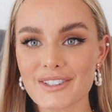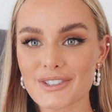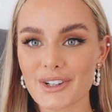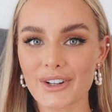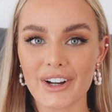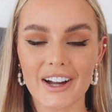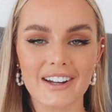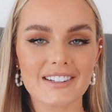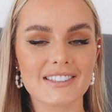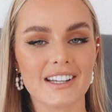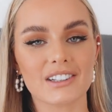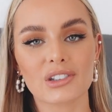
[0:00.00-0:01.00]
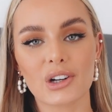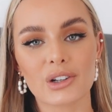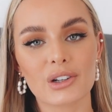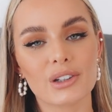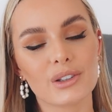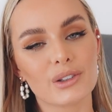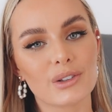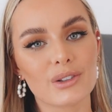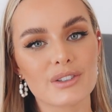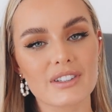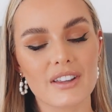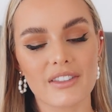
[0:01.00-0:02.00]
So guys, that
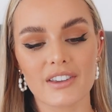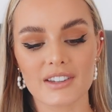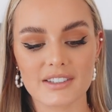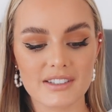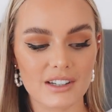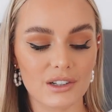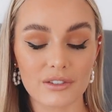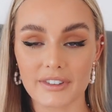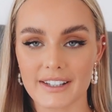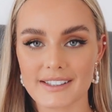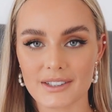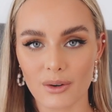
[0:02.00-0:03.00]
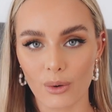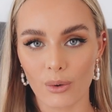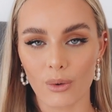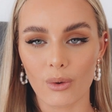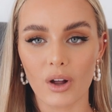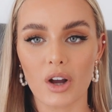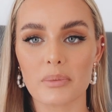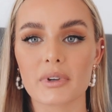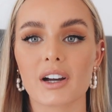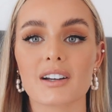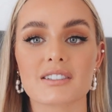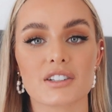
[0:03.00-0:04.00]
concludes this Lovisa haul. I hope you
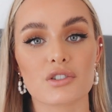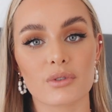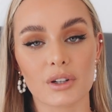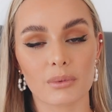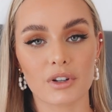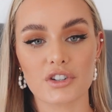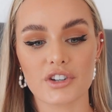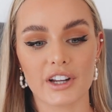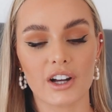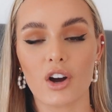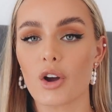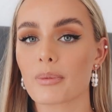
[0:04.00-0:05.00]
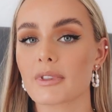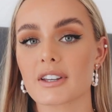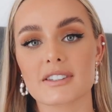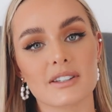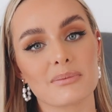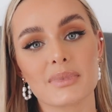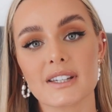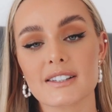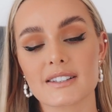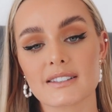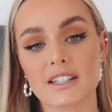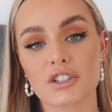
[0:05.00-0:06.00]
guys enjoyed watching. I hope there's some
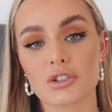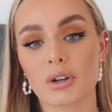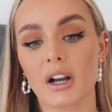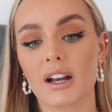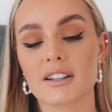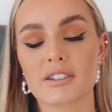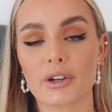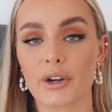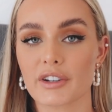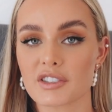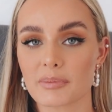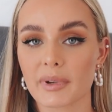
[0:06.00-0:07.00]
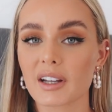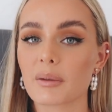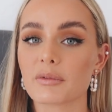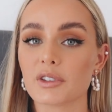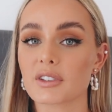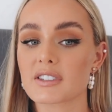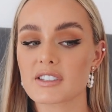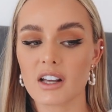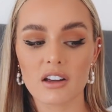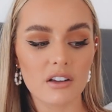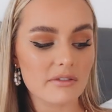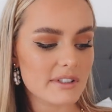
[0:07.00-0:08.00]
pieces that you guys are going to pick up for
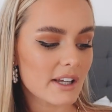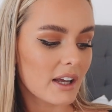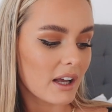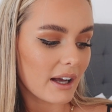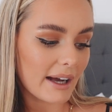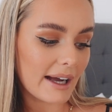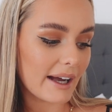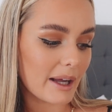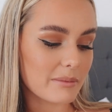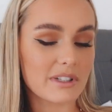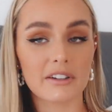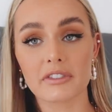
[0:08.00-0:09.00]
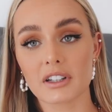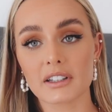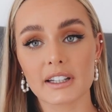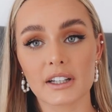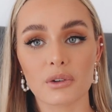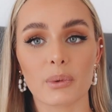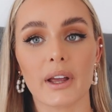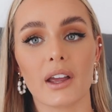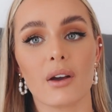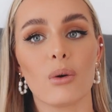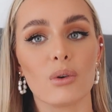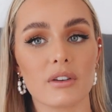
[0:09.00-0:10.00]
yourselves. I am definitely going to
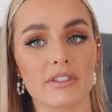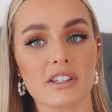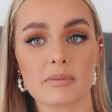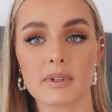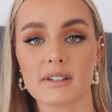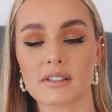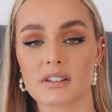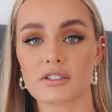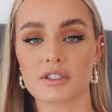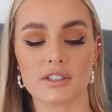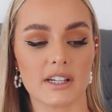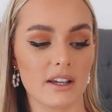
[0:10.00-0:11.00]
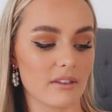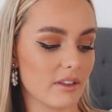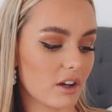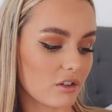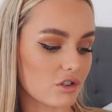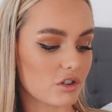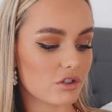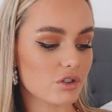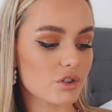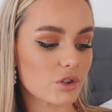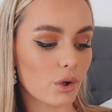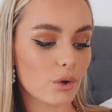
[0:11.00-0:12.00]
wear all of these pieces to death. They are
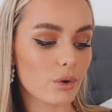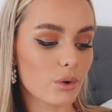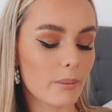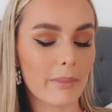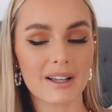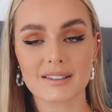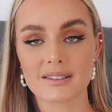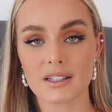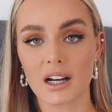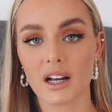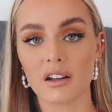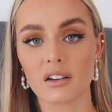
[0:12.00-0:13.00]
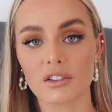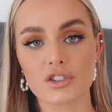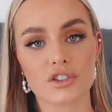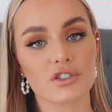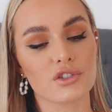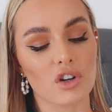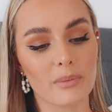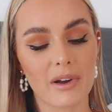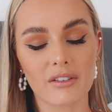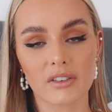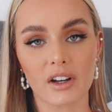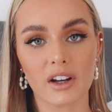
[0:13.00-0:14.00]
just so my style, just so
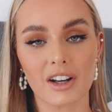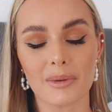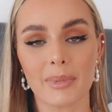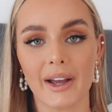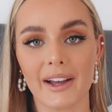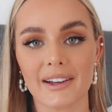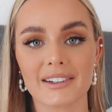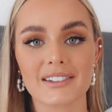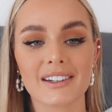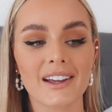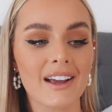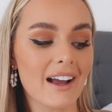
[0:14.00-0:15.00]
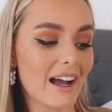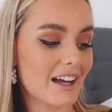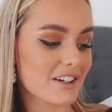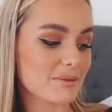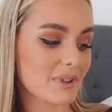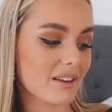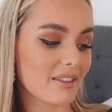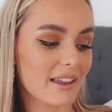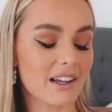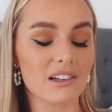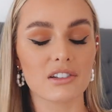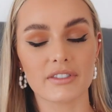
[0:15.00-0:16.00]
my vibe. And I just want to
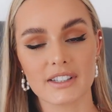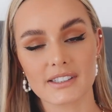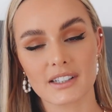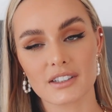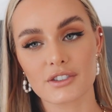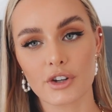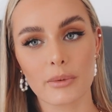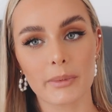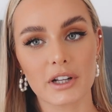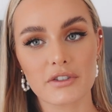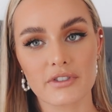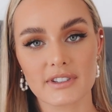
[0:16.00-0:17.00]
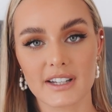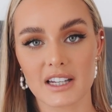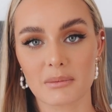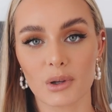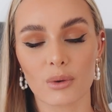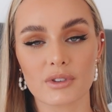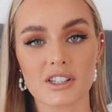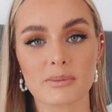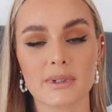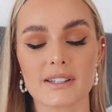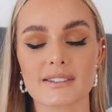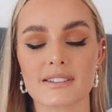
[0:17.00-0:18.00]
thank Lovisa so much for sending me all these
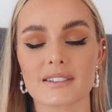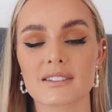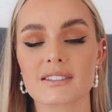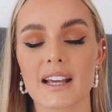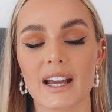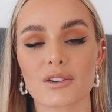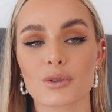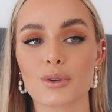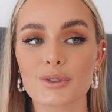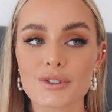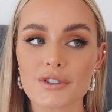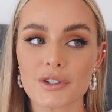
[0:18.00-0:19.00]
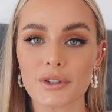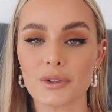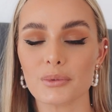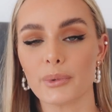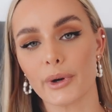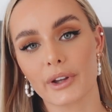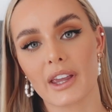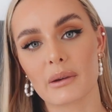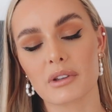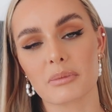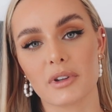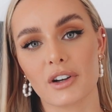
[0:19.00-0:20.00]
pieces and also working
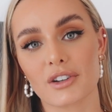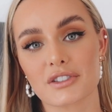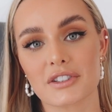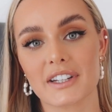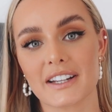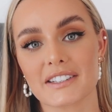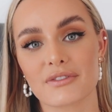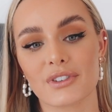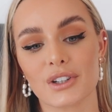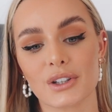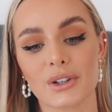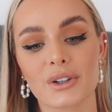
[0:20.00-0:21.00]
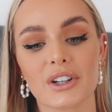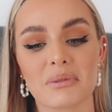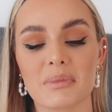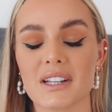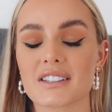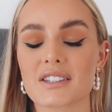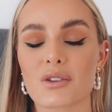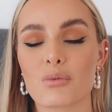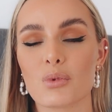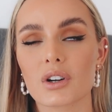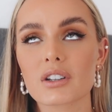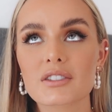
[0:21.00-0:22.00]
with me on today's video. It means the
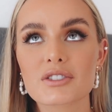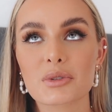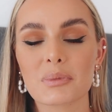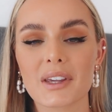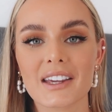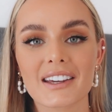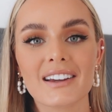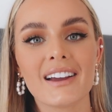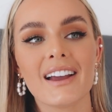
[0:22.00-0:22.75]
world to me.